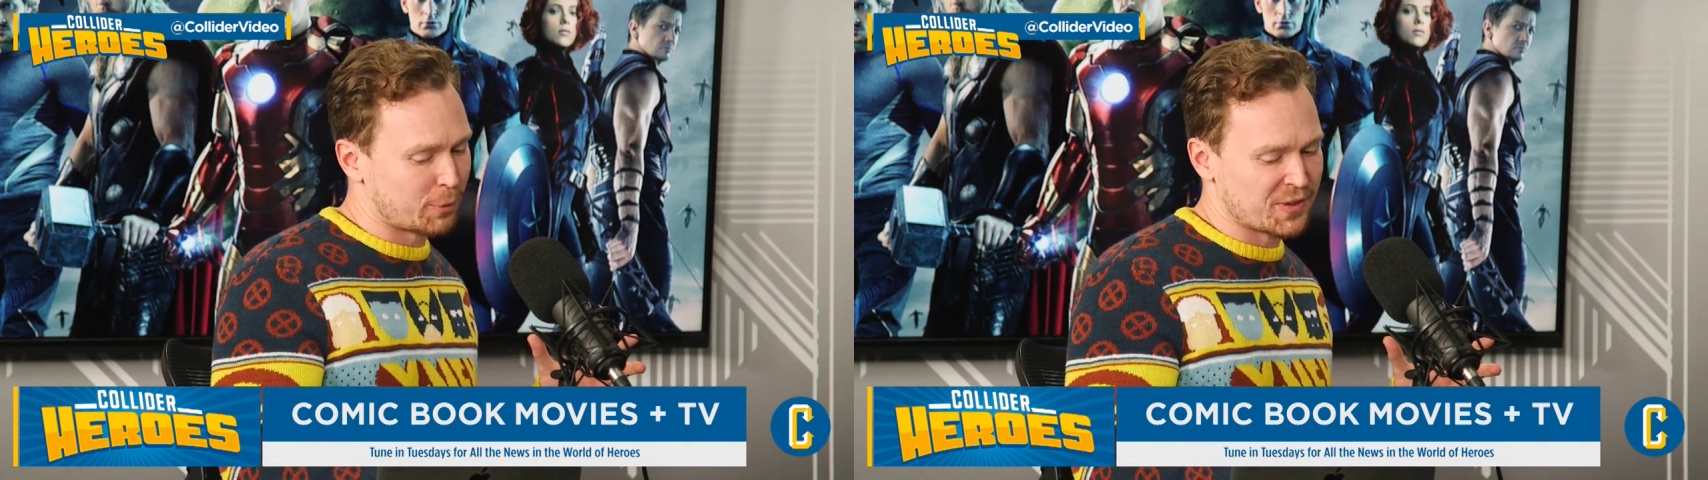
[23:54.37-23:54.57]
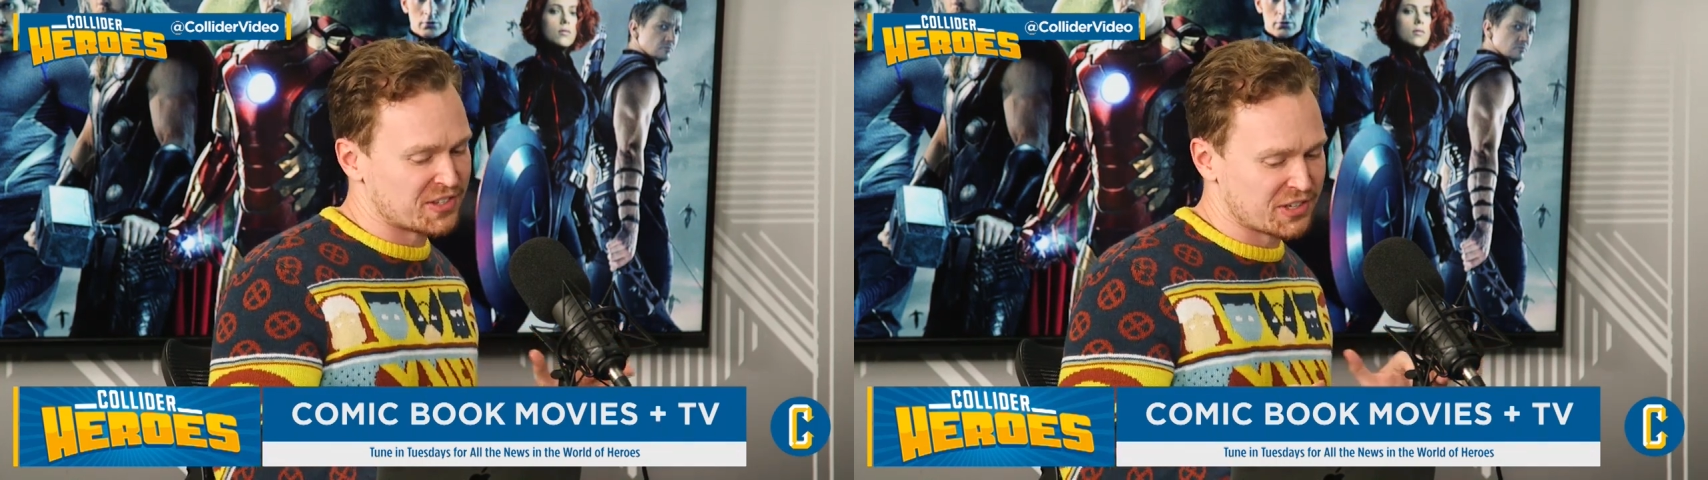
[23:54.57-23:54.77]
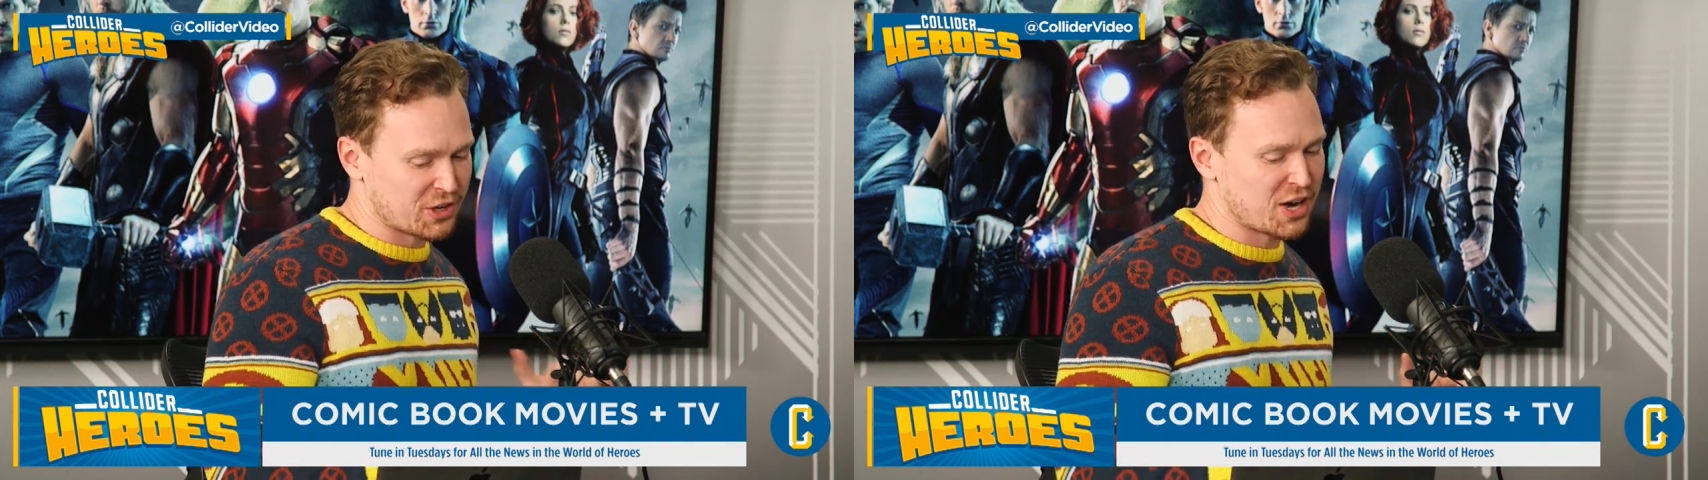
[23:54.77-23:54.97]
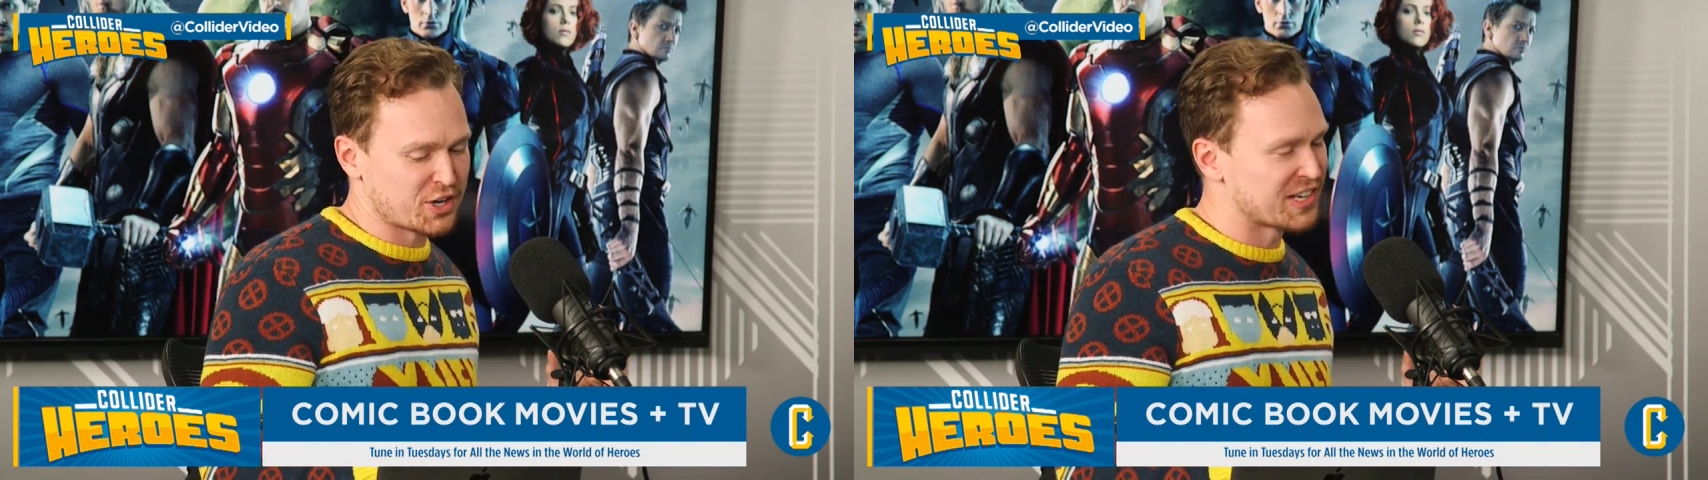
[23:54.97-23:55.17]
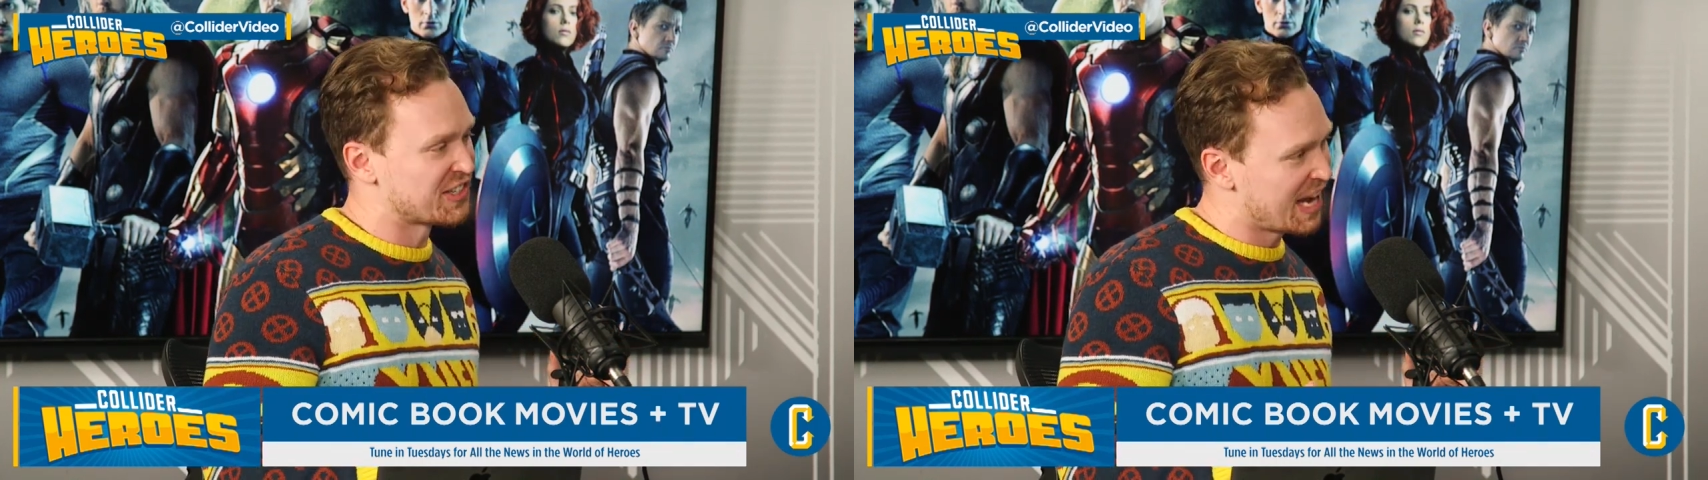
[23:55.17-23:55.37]
parentheses are
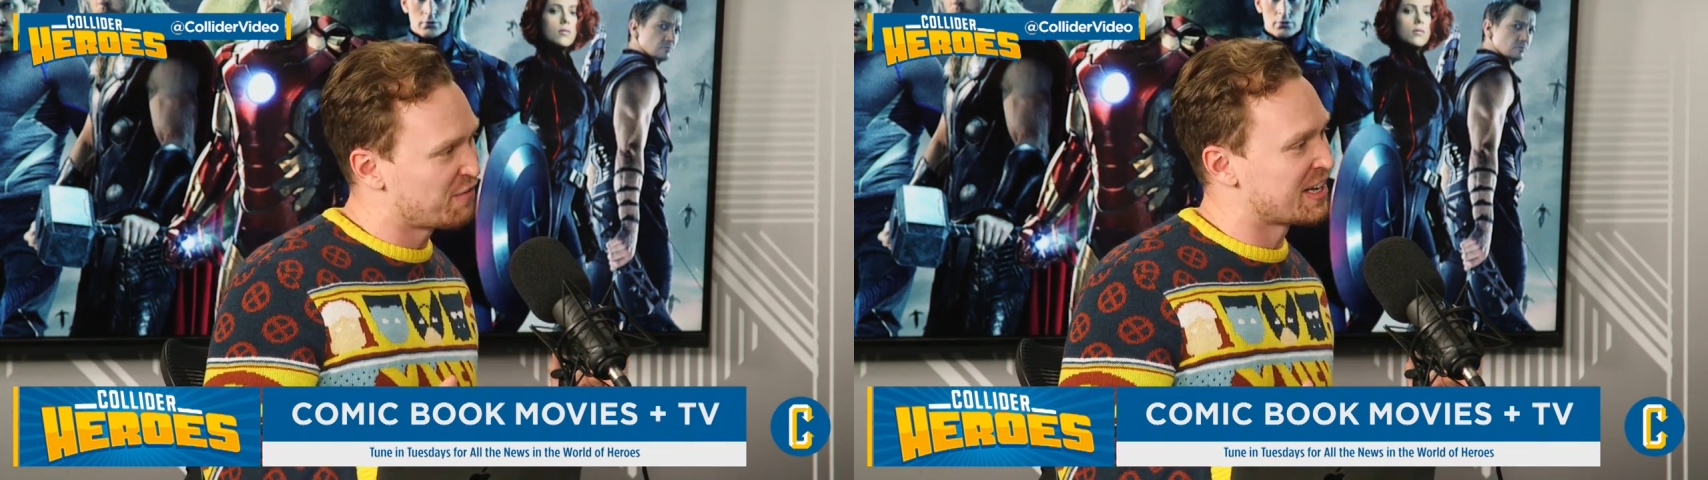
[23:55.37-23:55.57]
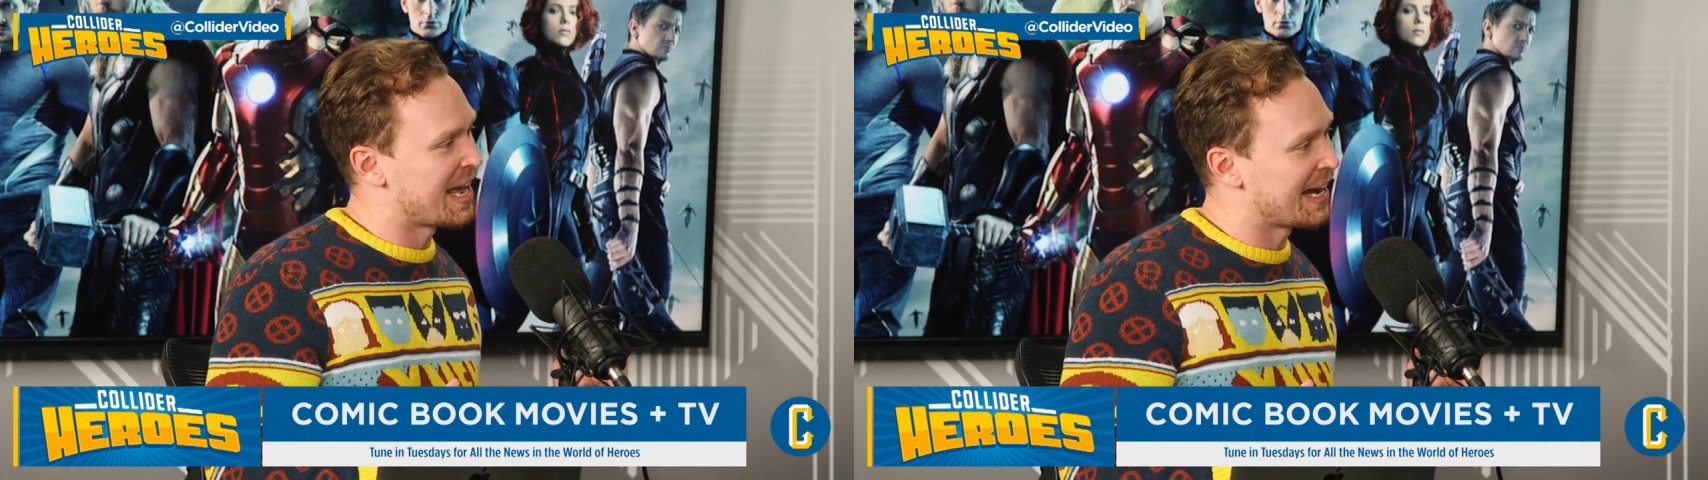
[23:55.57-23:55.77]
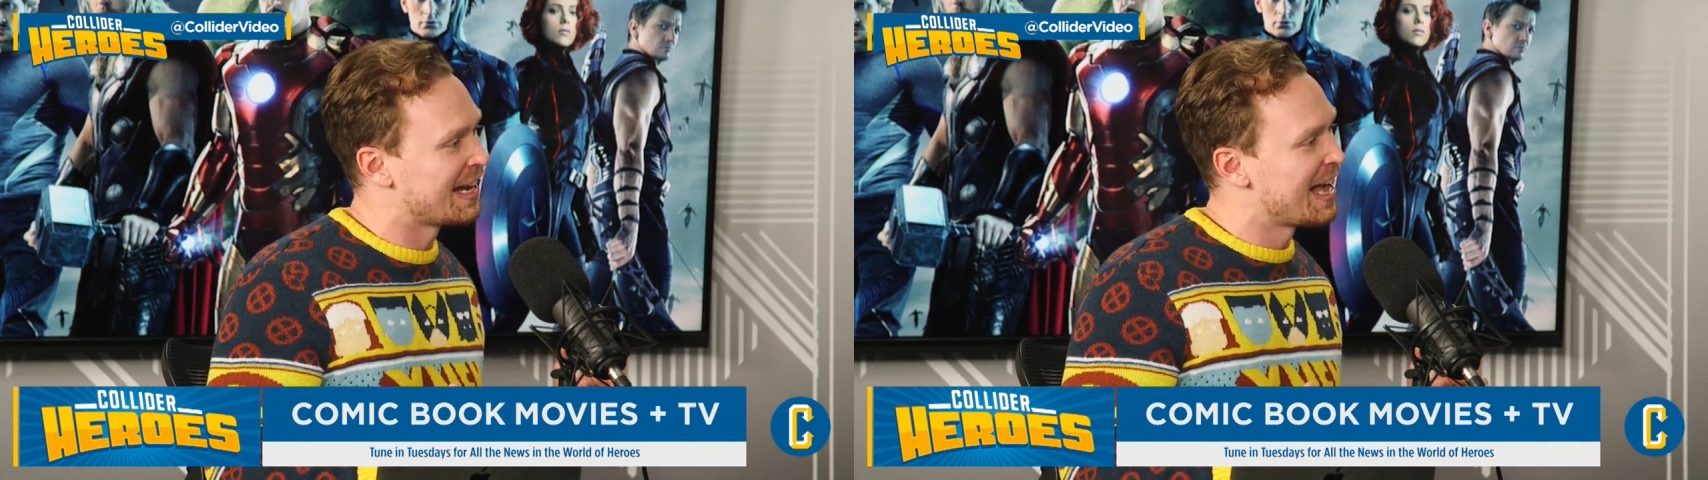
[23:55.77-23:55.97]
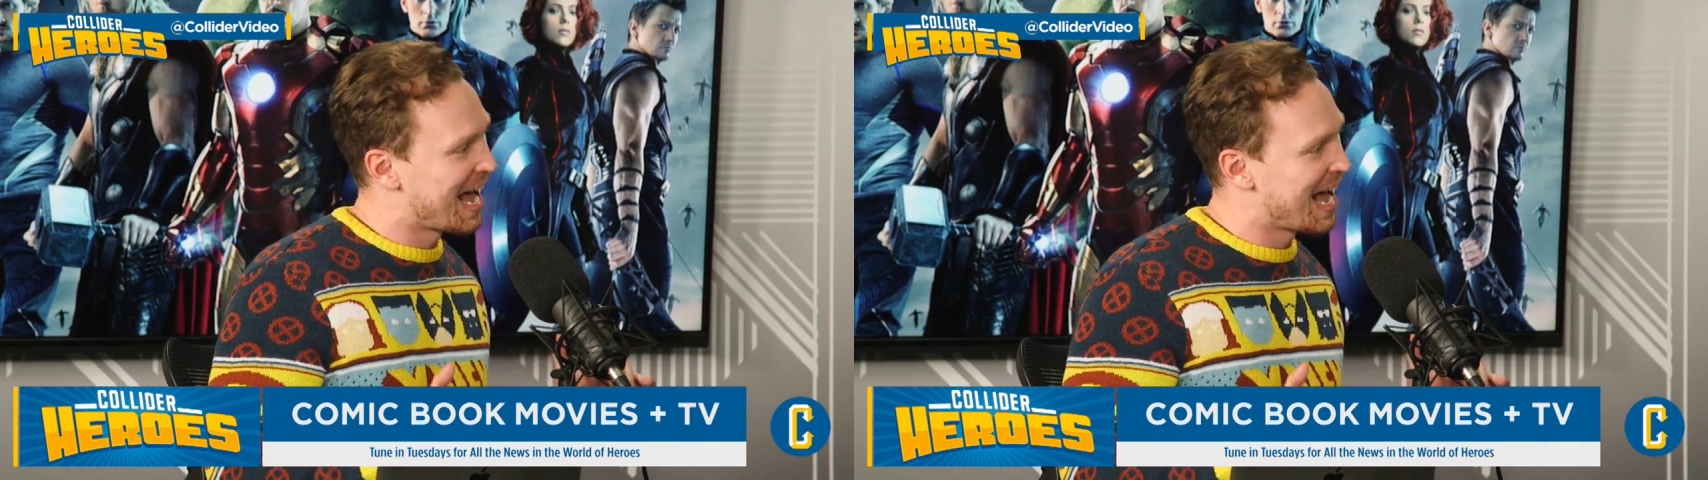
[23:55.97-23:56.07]
actually going to save the day.